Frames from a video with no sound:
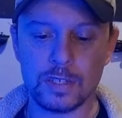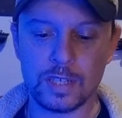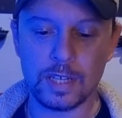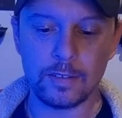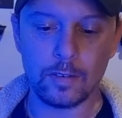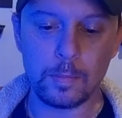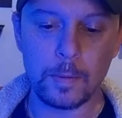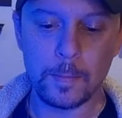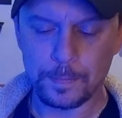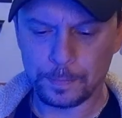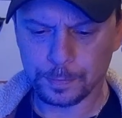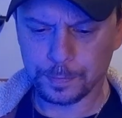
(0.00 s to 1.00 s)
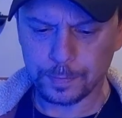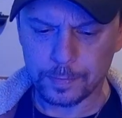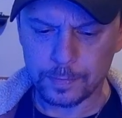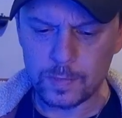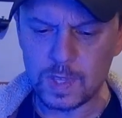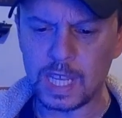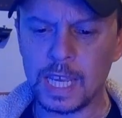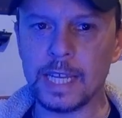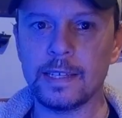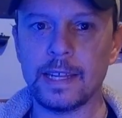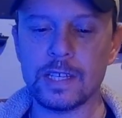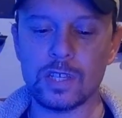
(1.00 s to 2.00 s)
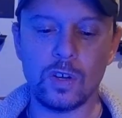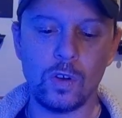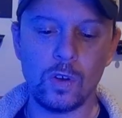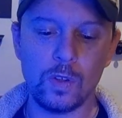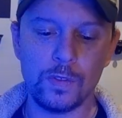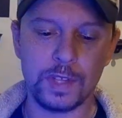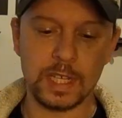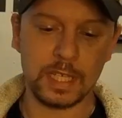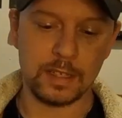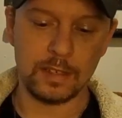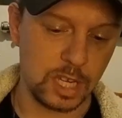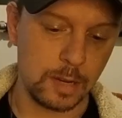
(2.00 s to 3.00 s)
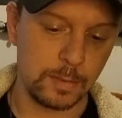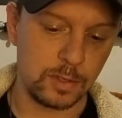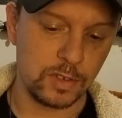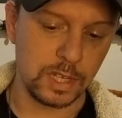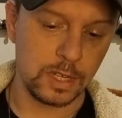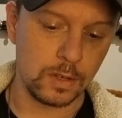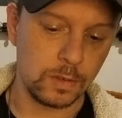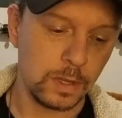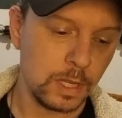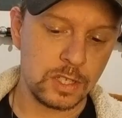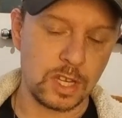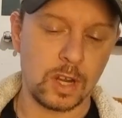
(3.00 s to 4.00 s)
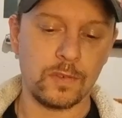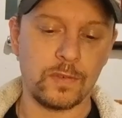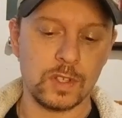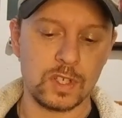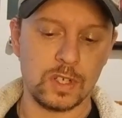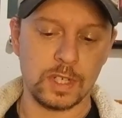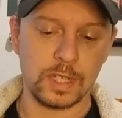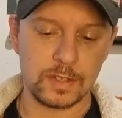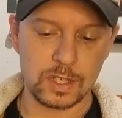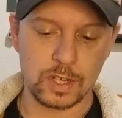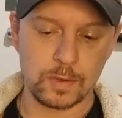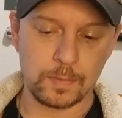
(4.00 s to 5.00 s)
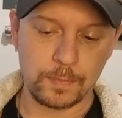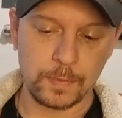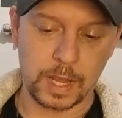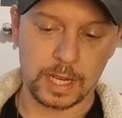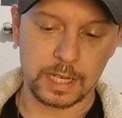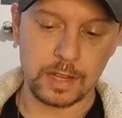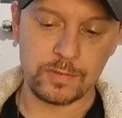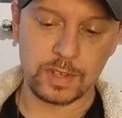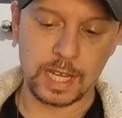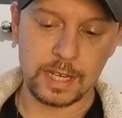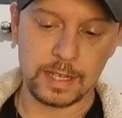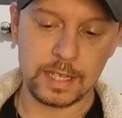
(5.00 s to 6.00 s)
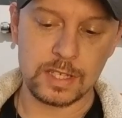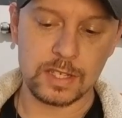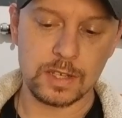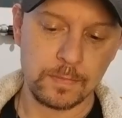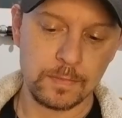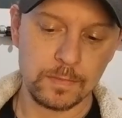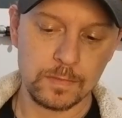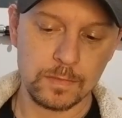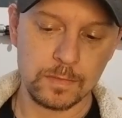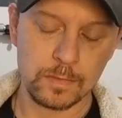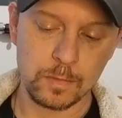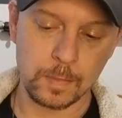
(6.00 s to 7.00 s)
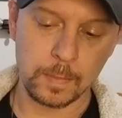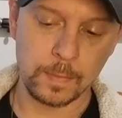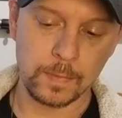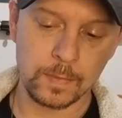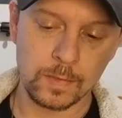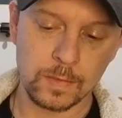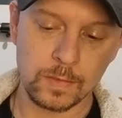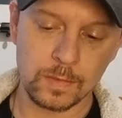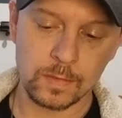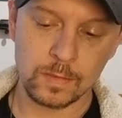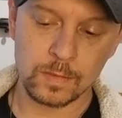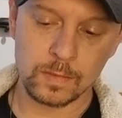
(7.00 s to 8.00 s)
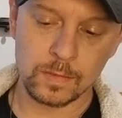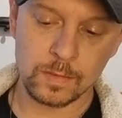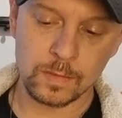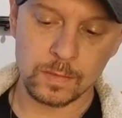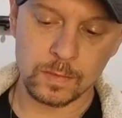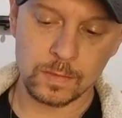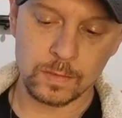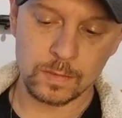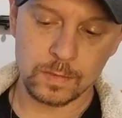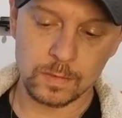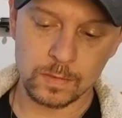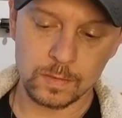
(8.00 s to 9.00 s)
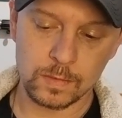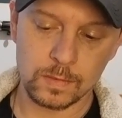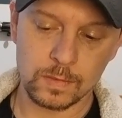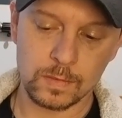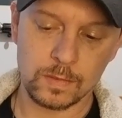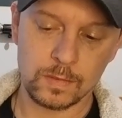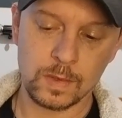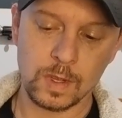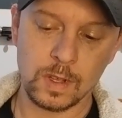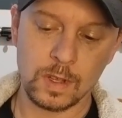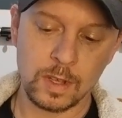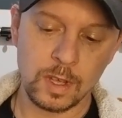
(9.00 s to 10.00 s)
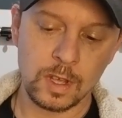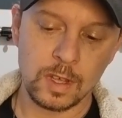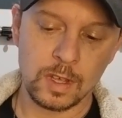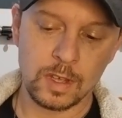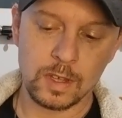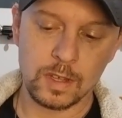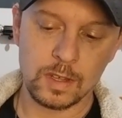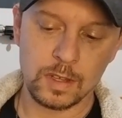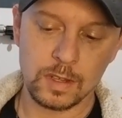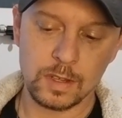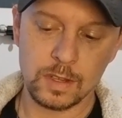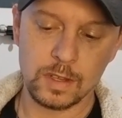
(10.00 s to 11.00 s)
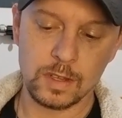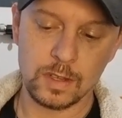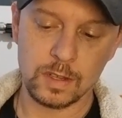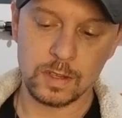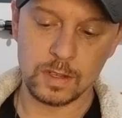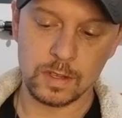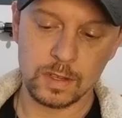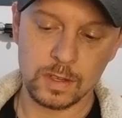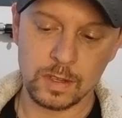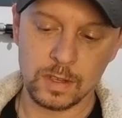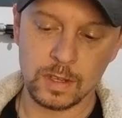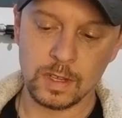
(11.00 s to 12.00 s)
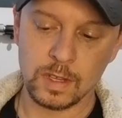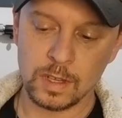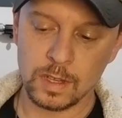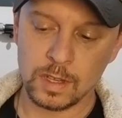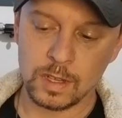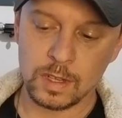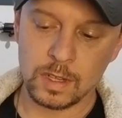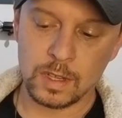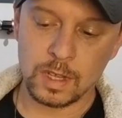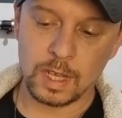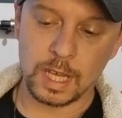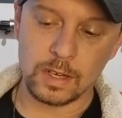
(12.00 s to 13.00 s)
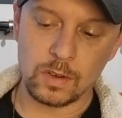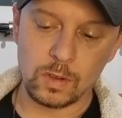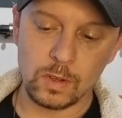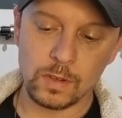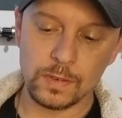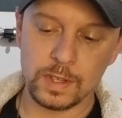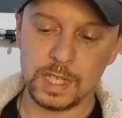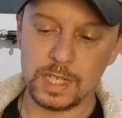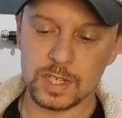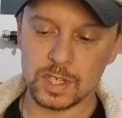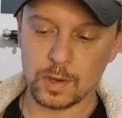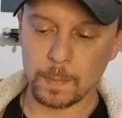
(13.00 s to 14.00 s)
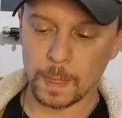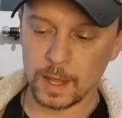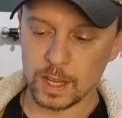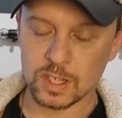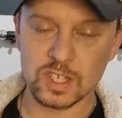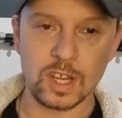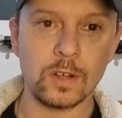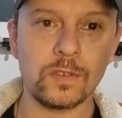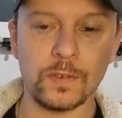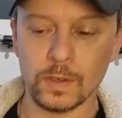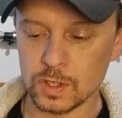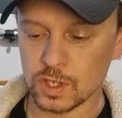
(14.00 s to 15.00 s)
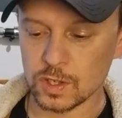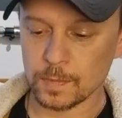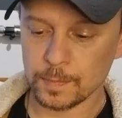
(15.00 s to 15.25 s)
setup and it has all the Sabre Trio sound fonts on it. So I can navigate this. Sound bank selection. Like the darkness. Benji. Snippets. And all these uh, sound fonts